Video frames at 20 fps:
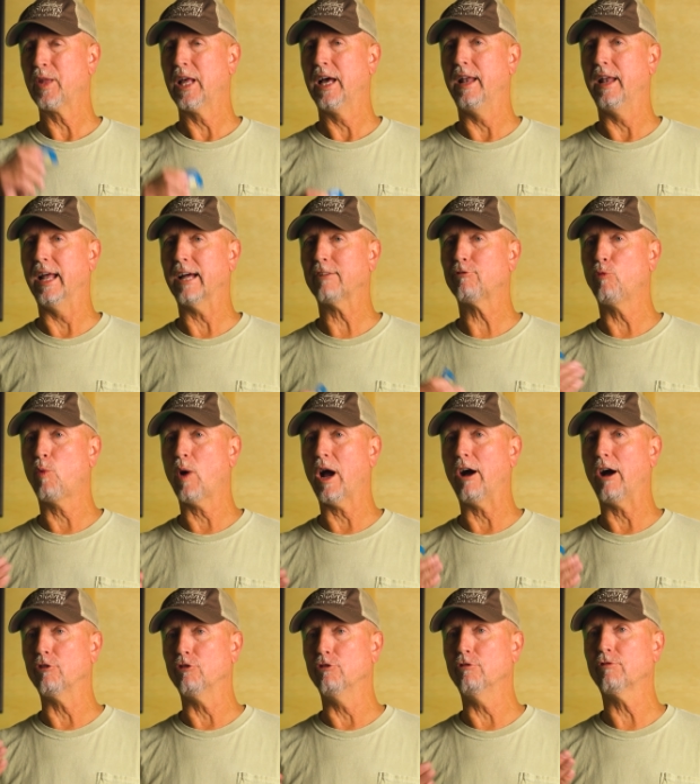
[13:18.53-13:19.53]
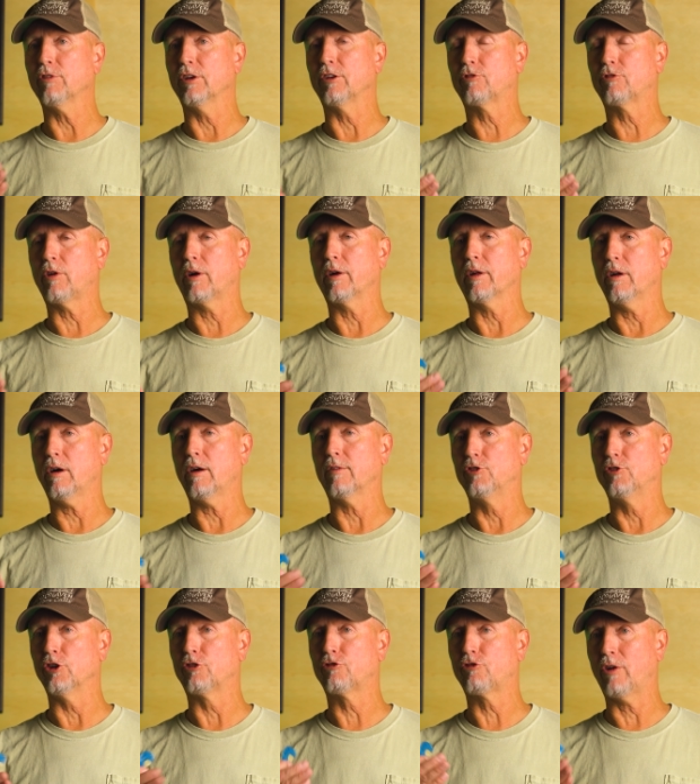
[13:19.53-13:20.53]
And that's the way I'll usually start it off,
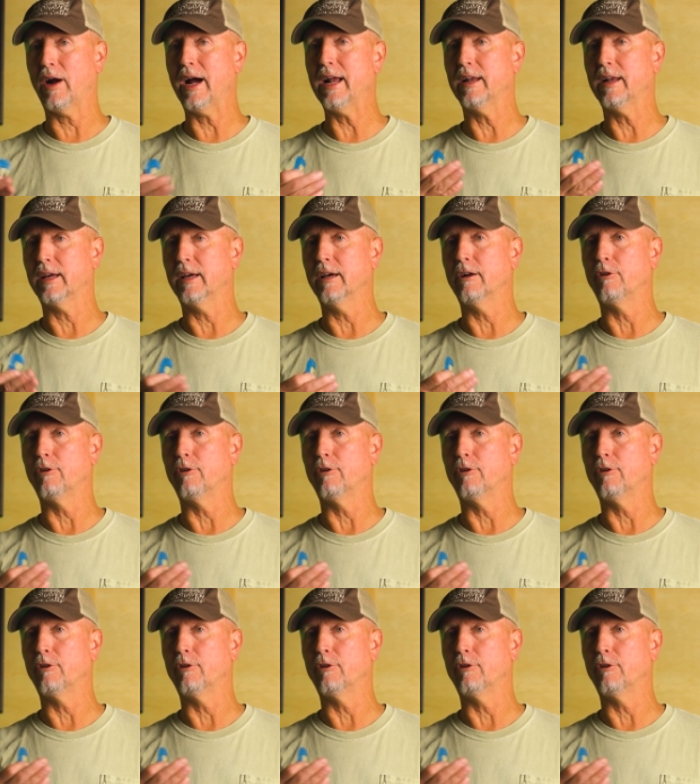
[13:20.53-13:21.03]
just trying to get